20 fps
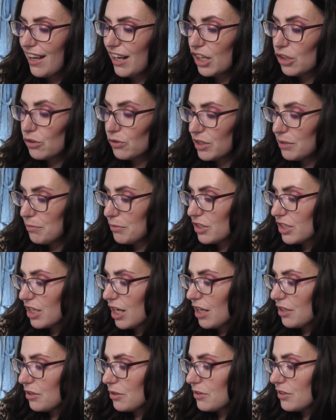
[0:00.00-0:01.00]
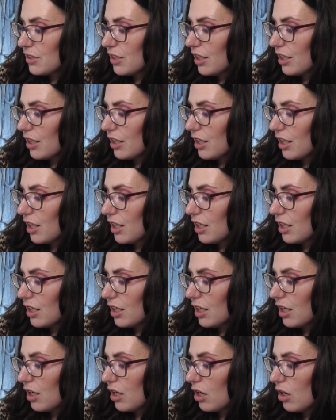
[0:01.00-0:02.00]
Cream shadows
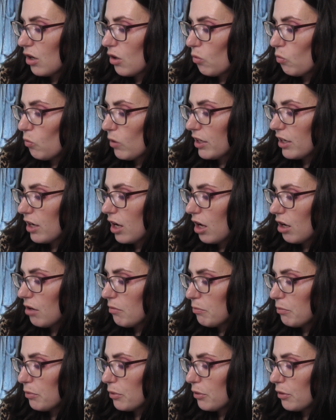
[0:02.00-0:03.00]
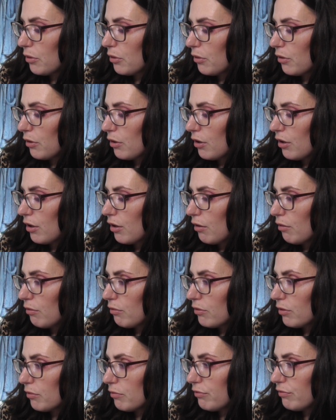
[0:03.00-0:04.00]
went up
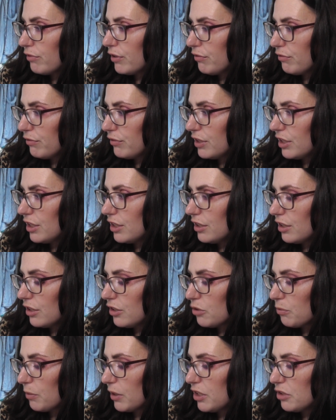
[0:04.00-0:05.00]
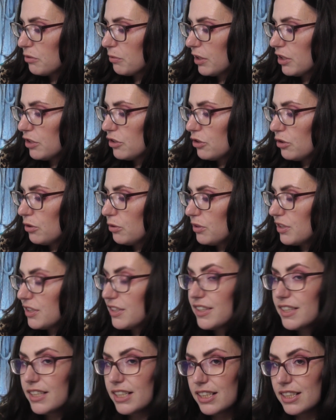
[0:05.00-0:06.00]
from 15 in 2022 to
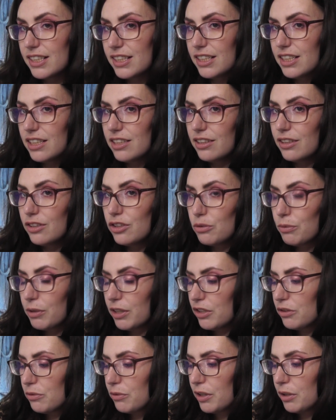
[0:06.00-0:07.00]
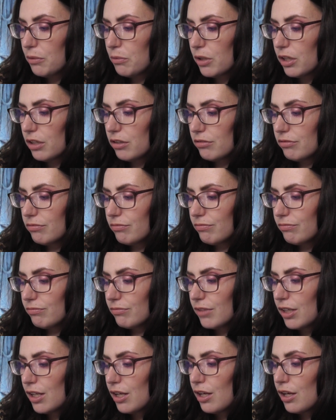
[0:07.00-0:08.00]
16 in 2021.
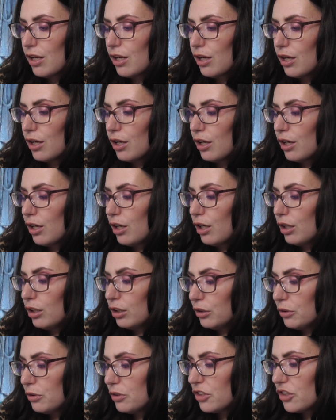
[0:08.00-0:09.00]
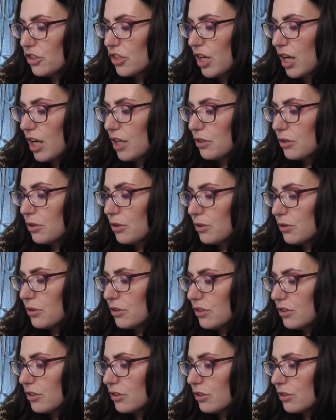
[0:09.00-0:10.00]
Loose
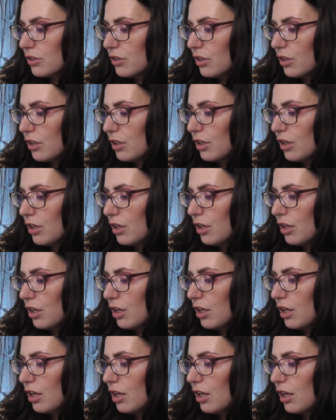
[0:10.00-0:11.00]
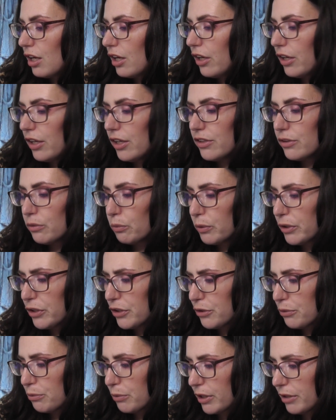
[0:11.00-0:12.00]
shadows is a
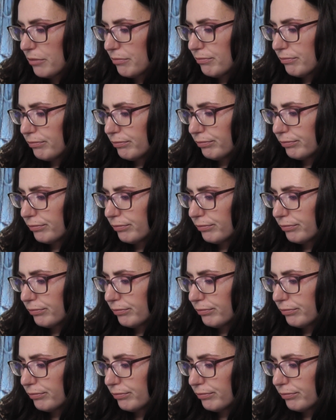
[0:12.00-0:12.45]
weird one